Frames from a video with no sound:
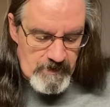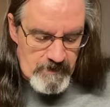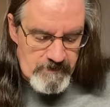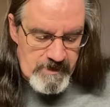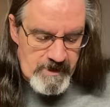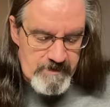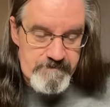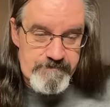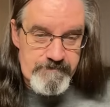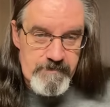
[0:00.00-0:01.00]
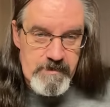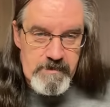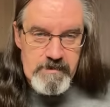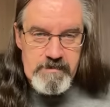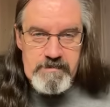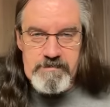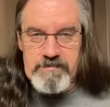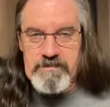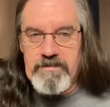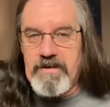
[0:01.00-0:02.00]
Okay?
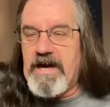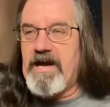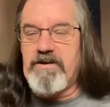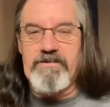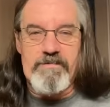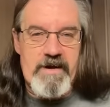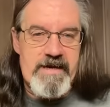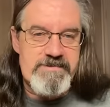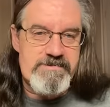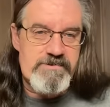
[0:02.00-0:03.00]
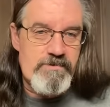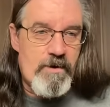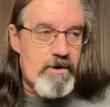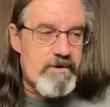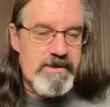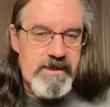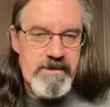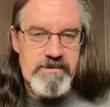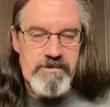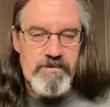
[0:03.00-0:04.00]
You got the rights. You are a
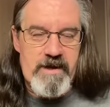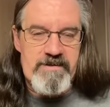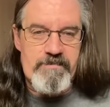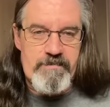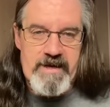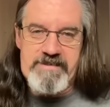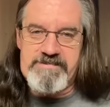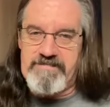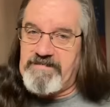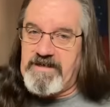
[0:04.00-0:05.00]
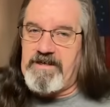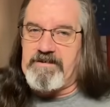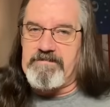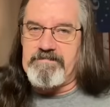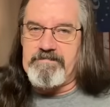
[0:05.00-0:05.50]
king. You have the rights of a king.